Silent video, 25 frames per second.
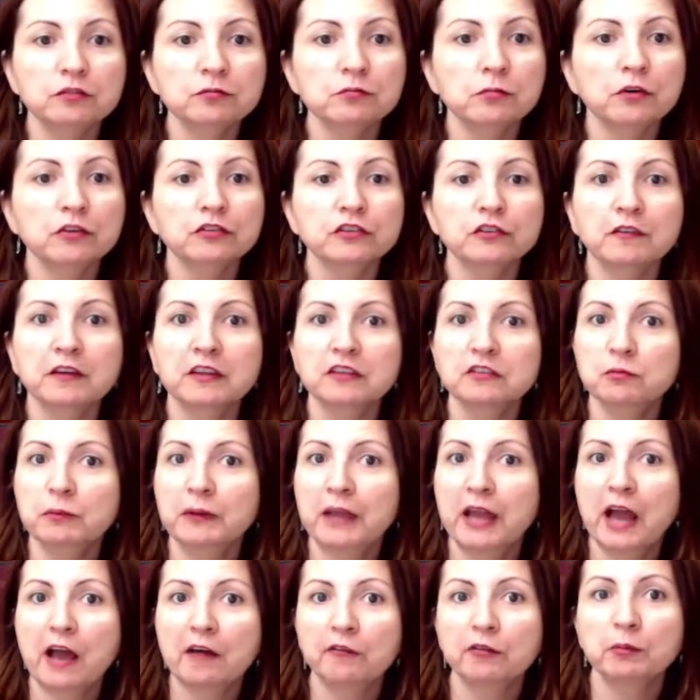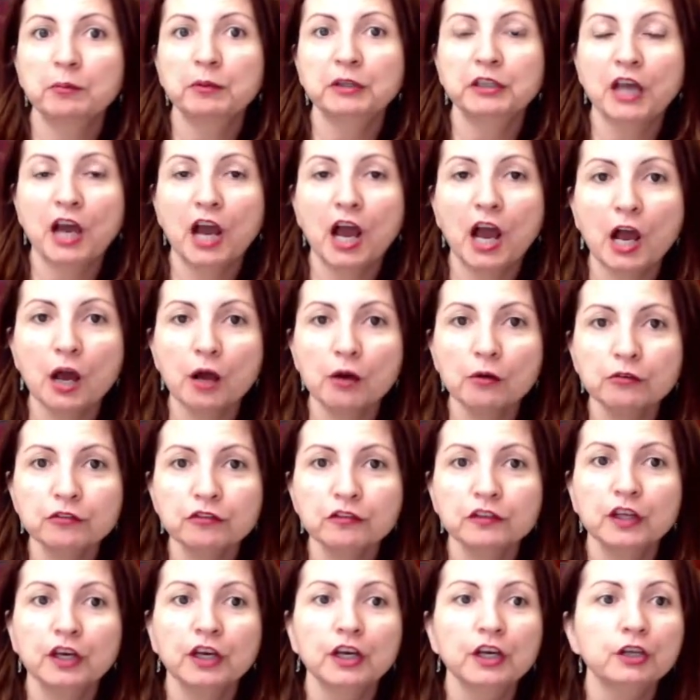Most of us, we have them in the
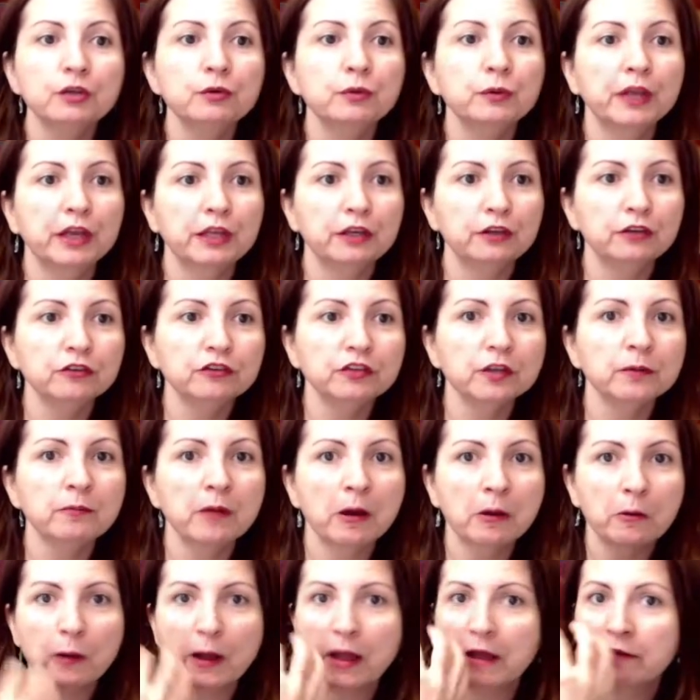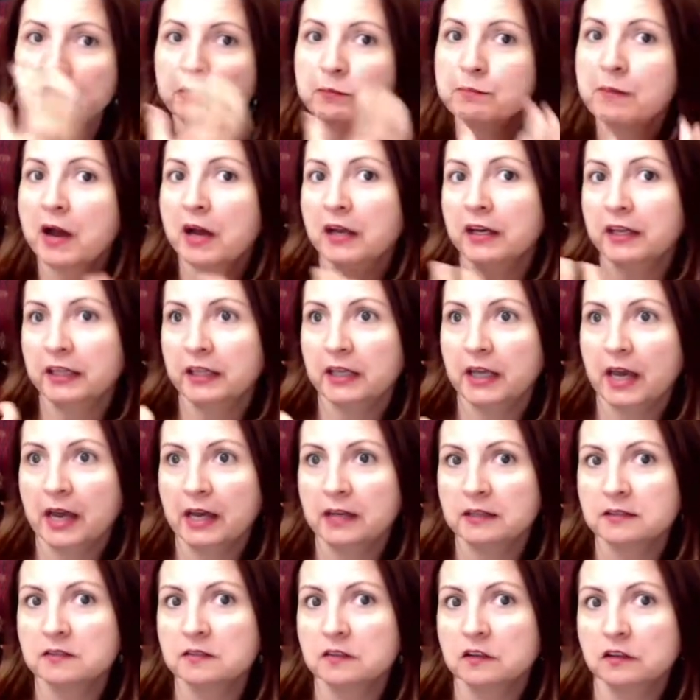house. You can use them now. Everybody
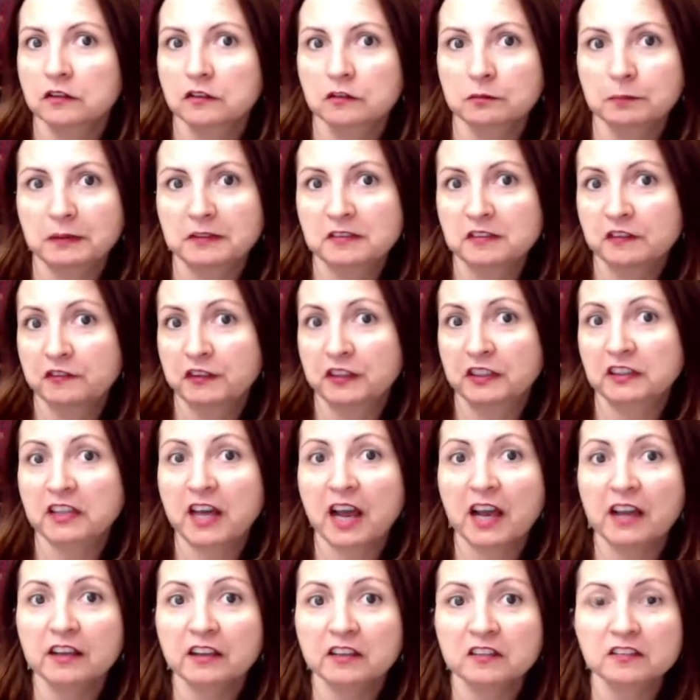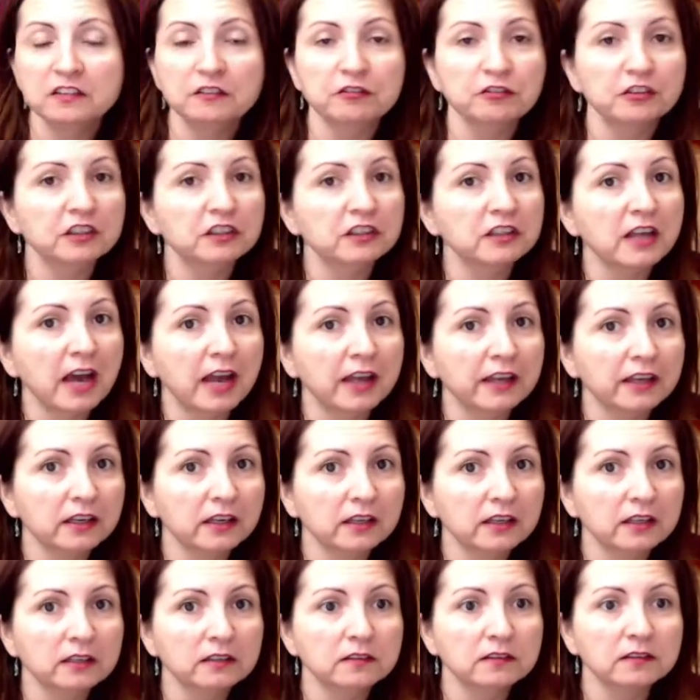has certain specific diets, different
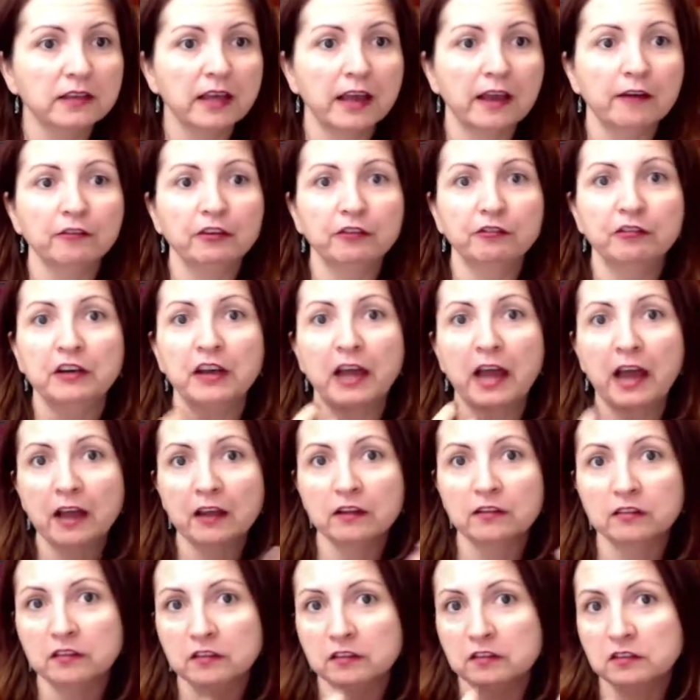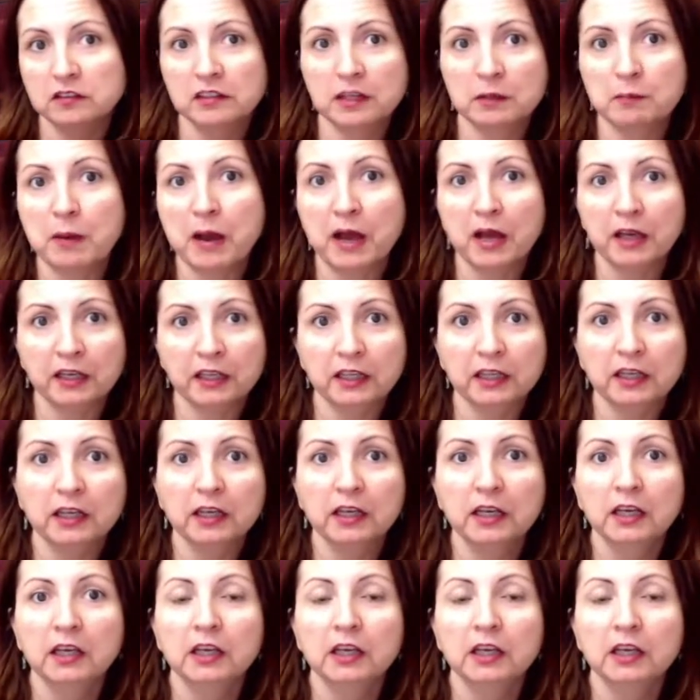diets. They have different acids in their body.